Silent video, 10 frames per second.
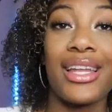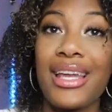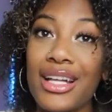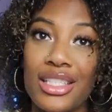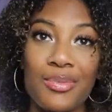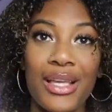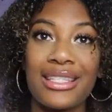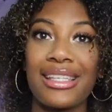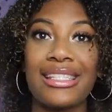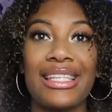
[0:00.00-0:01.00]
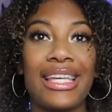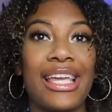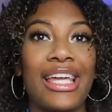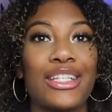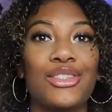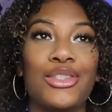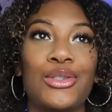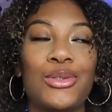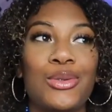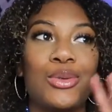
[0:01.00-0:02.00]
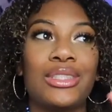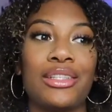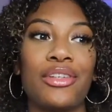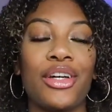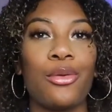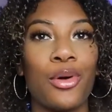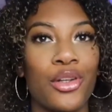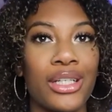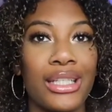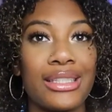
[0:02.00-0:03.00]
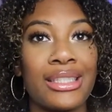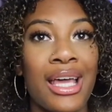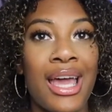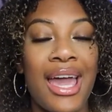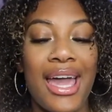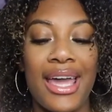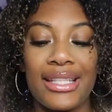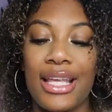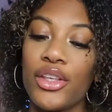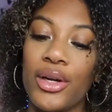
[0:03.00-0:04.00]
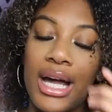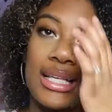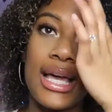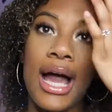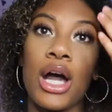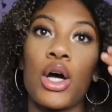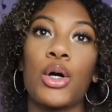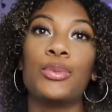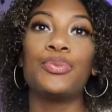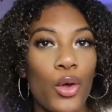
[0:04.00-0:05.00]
And yeah, just basically digging into different components and telling you guys how